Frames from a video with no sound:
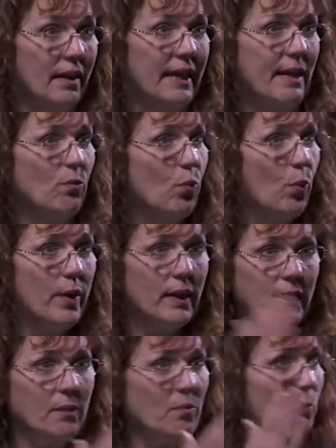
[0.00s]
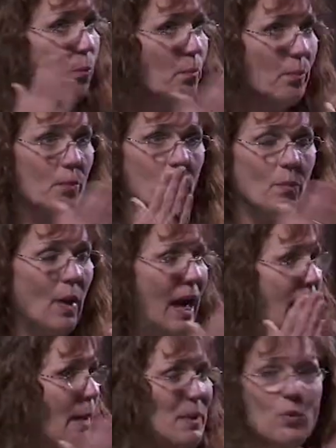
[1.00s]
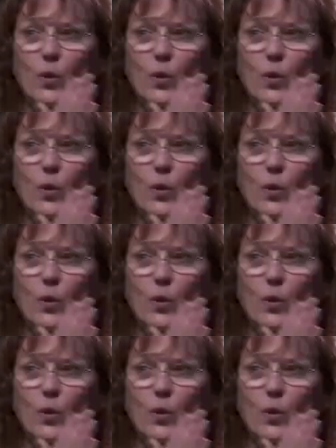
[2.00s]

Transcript: It really, I mean,